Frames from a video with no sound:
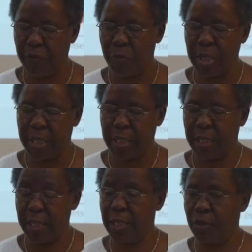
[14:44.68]
everybody
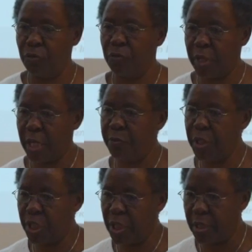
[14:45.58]
said this is due to
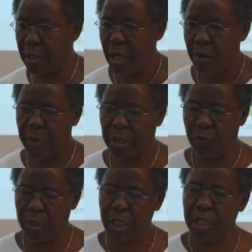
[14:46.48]
climate change,
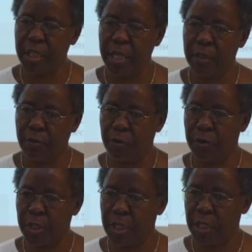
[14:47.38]
but what is really
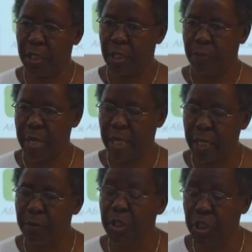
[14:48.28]
caused by
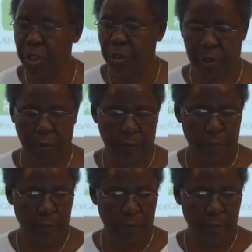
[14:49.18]
climate change?